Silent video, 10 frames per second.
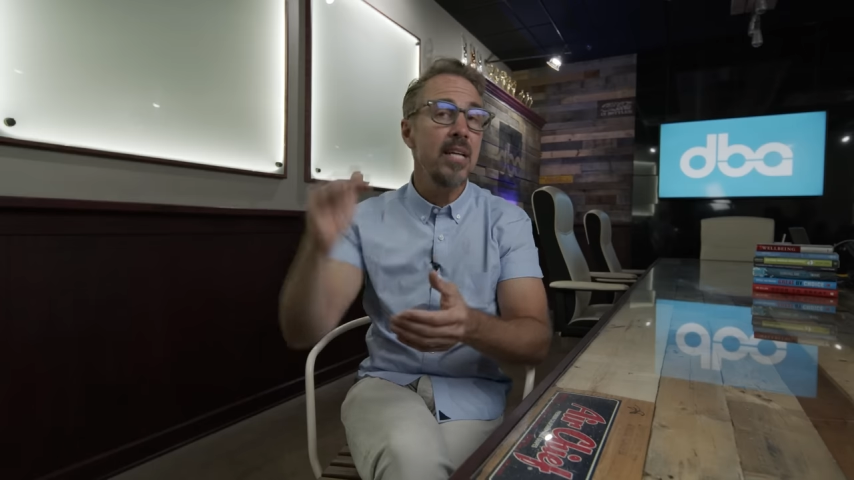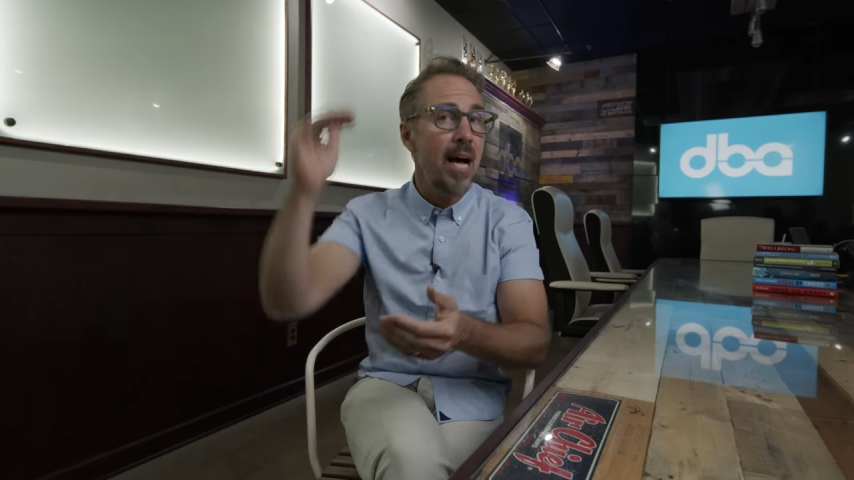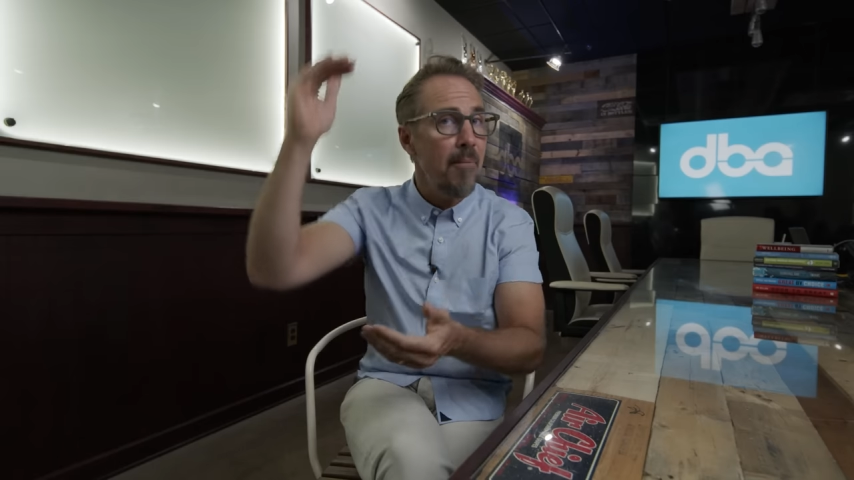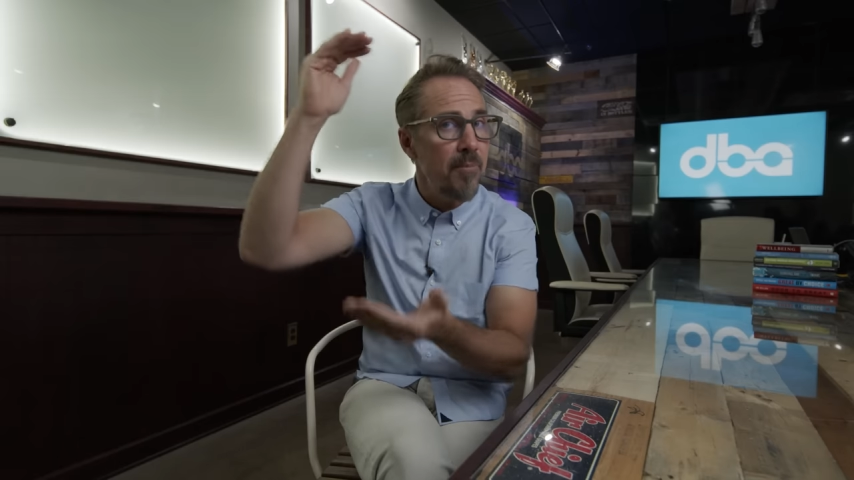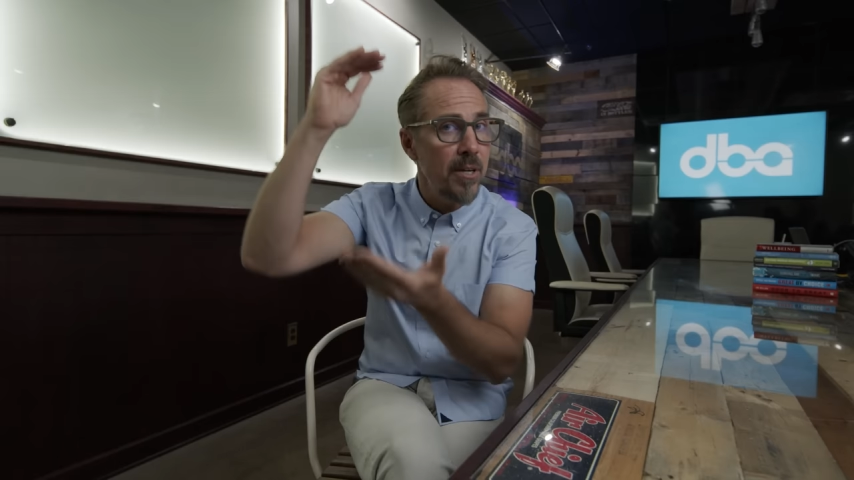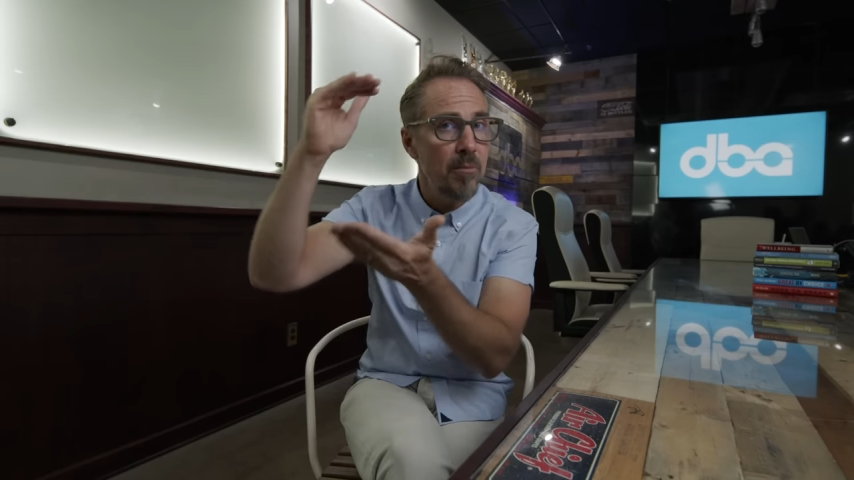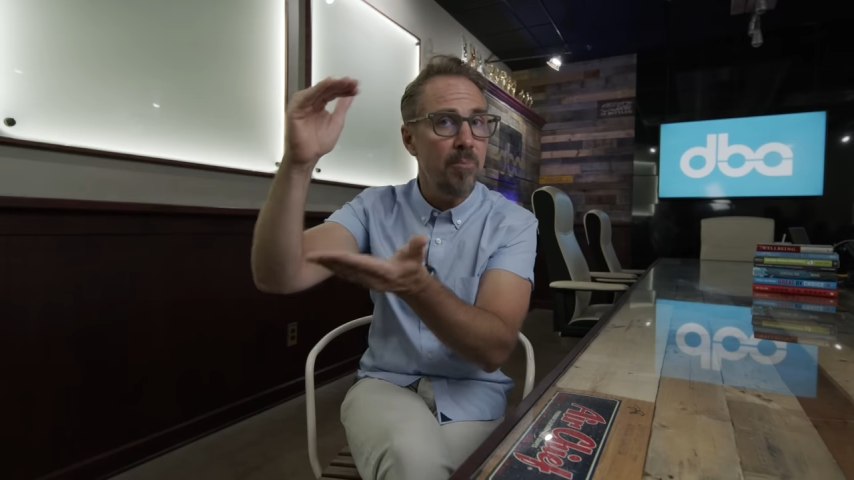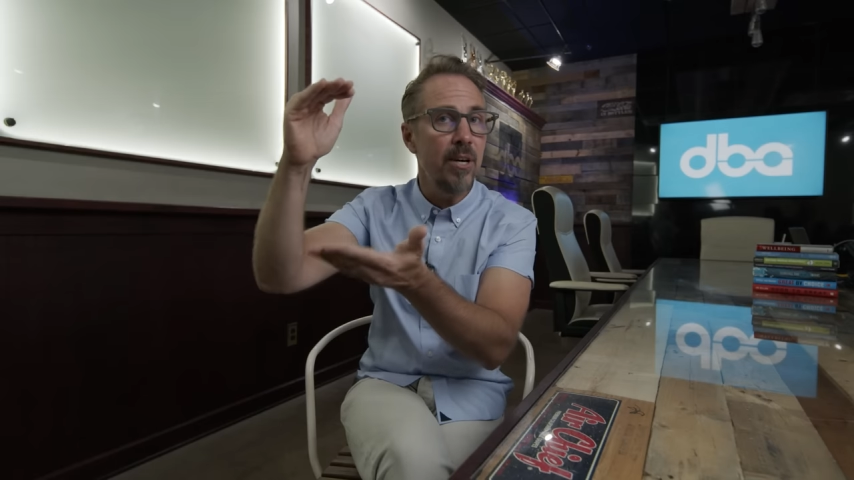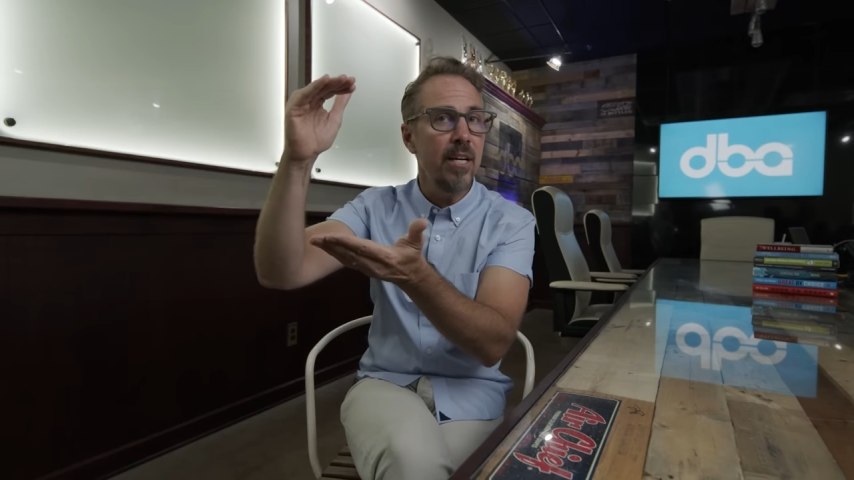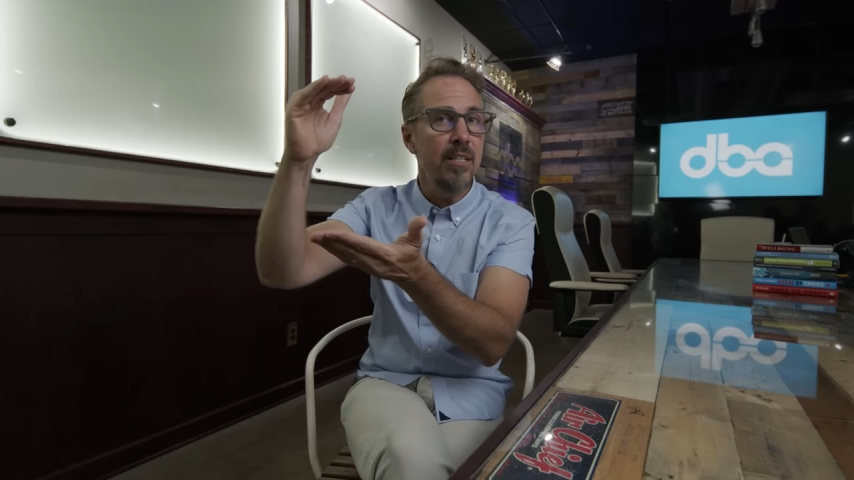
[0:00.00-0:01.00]
top funnel
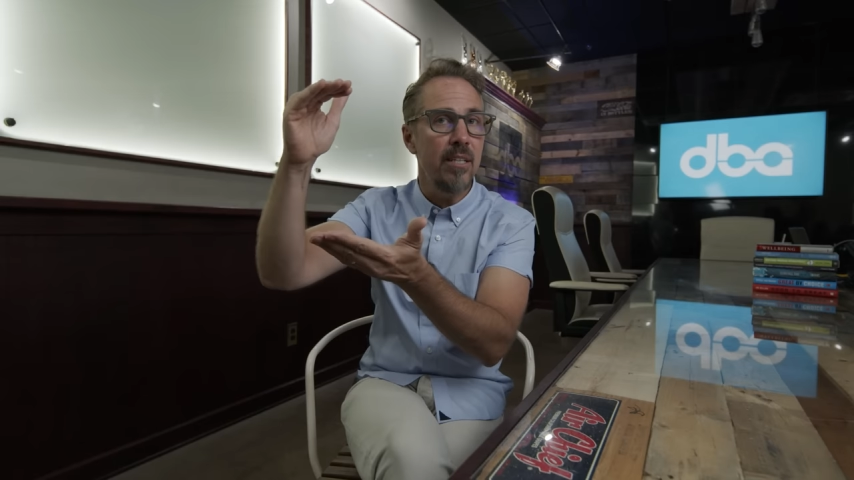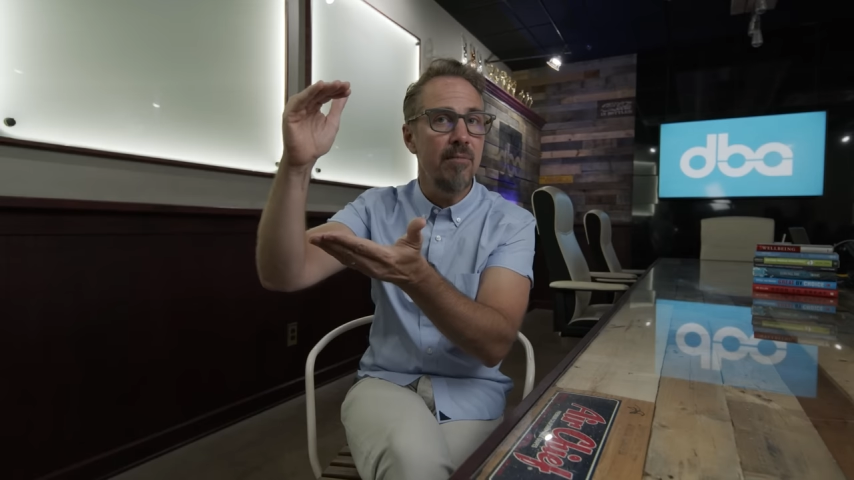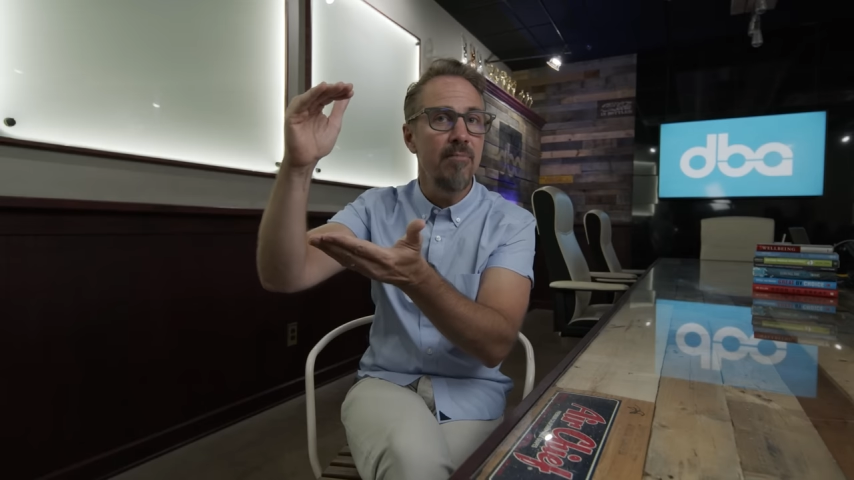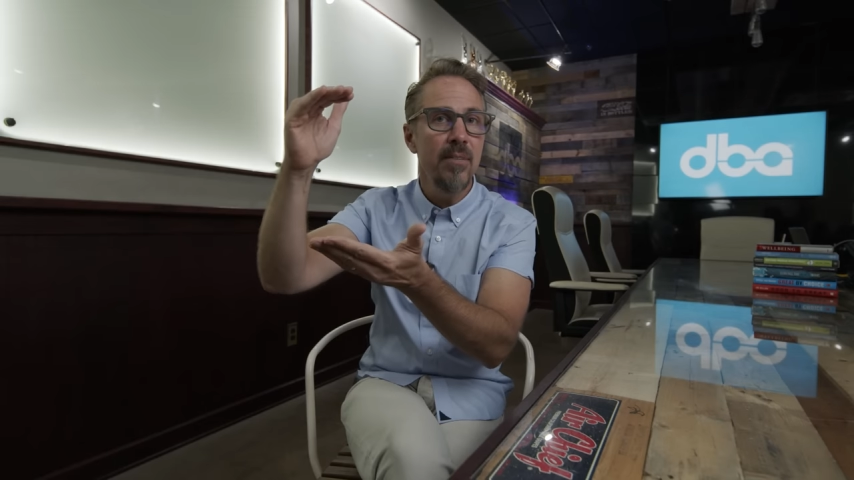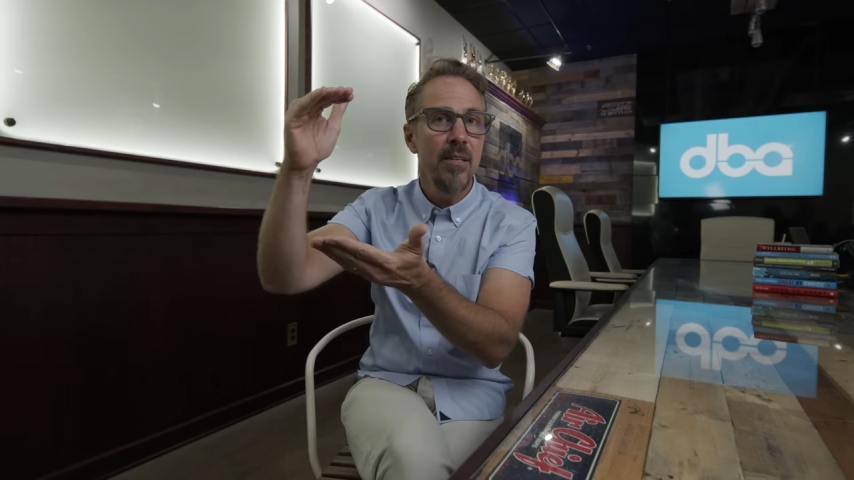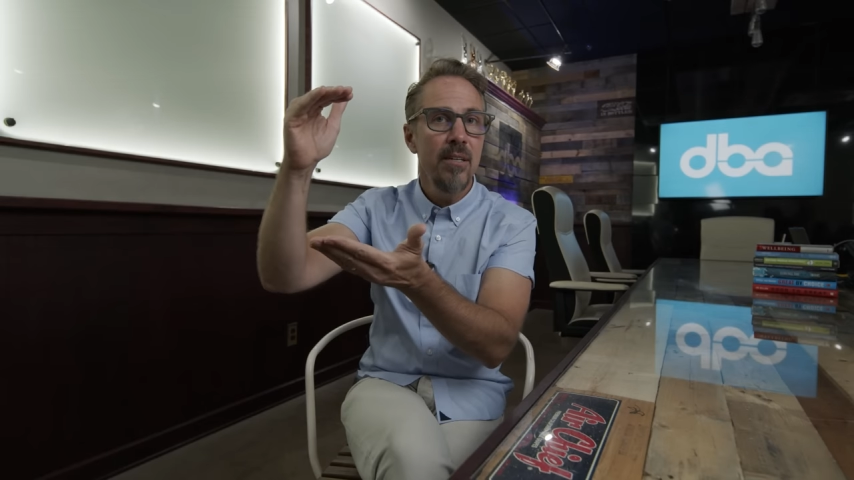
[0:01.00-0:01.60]
branding